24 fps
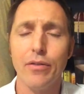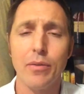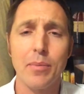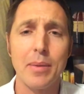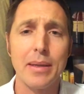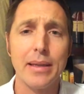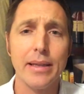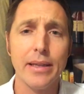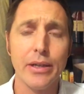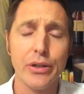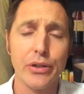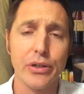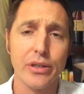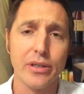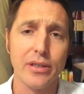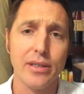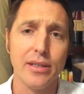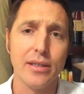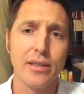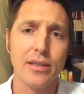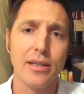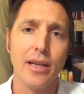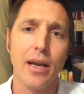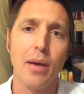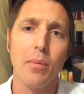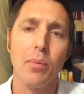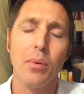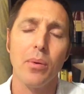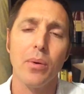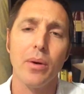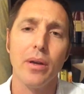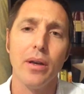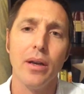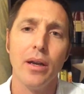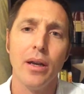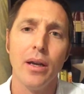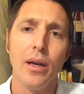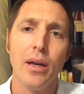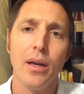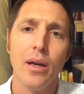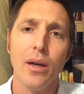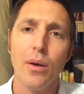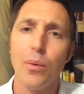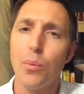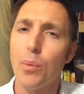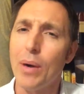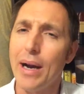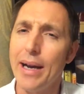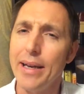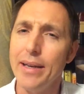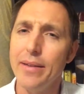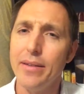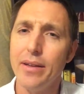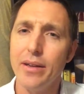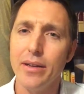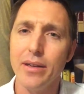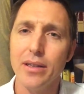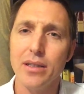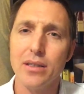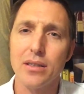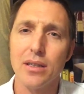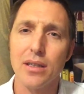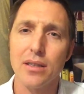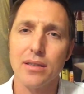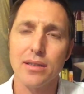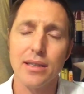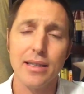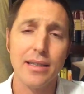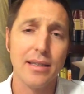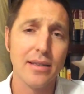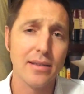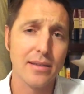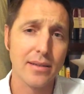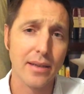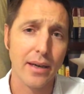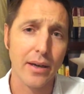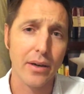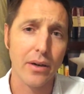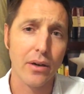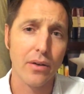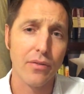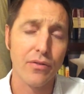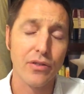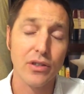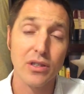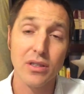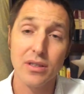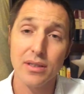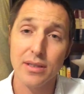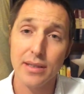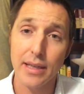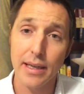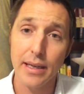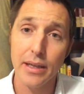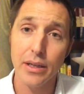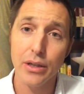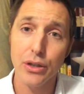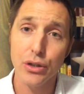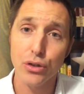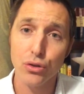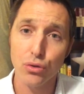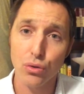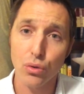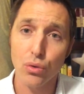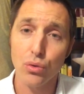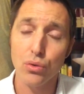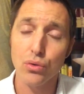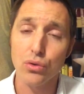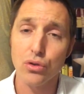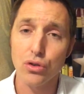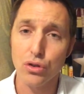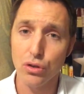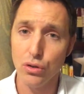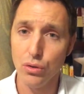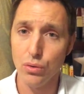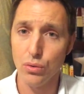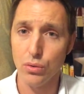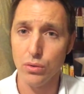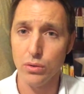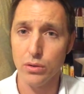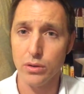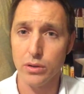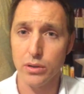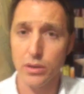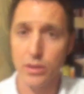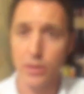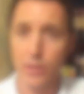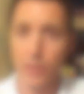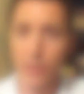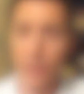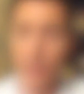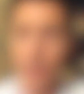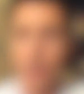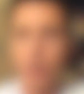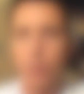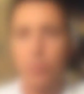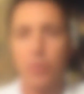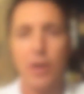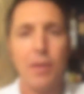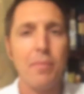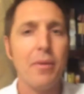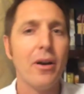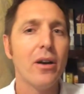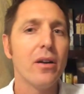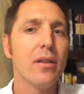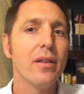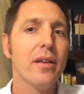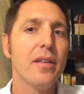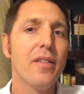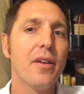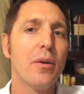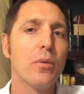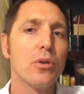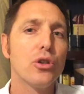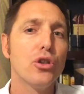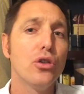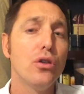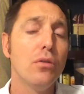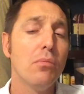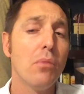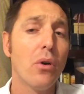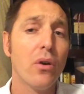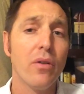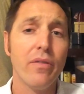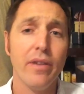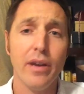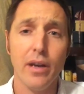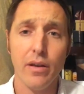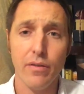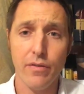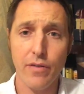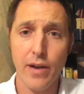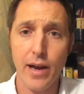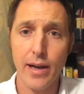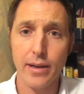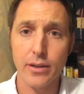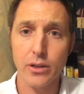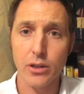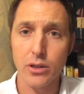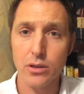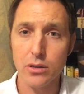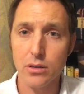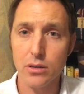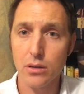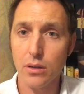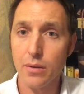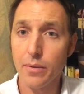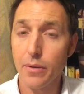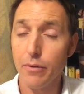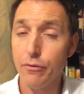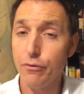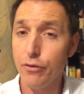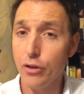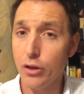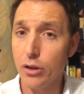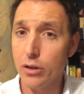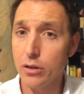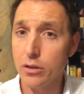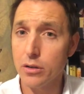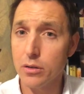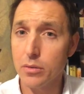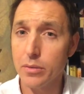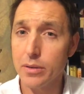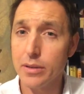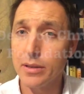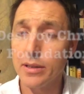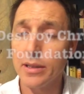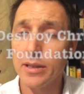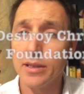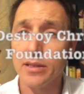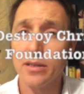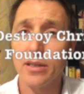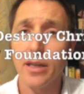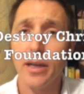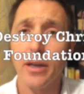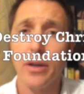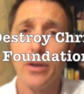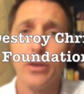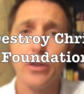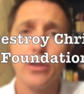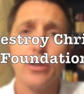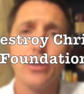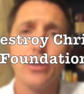from a literacy standpoint, why did there exist a desire for state-controlled schools? Primarily, there were two motivating factors. The first was the desire to